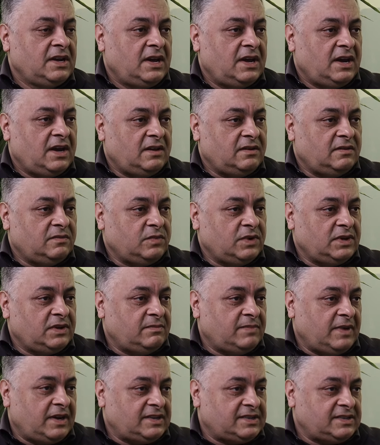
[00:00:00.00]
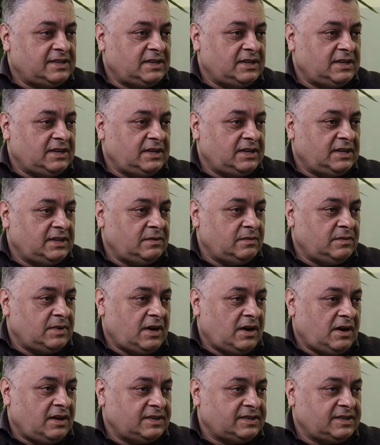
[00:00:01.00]
and we basically were
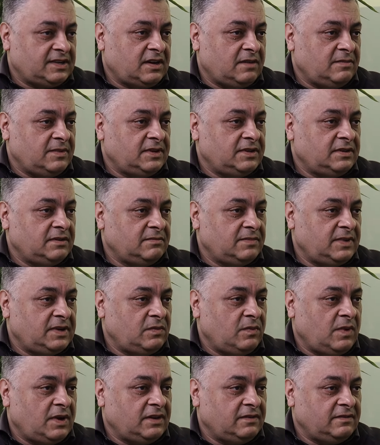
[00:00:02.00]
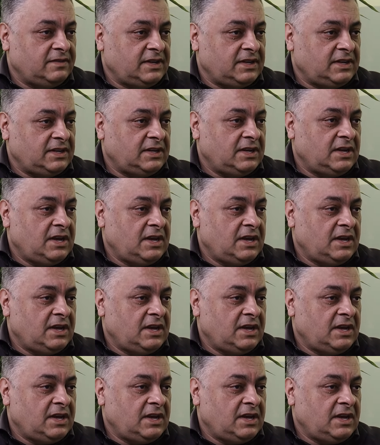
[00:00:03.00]
asked to come and be one of the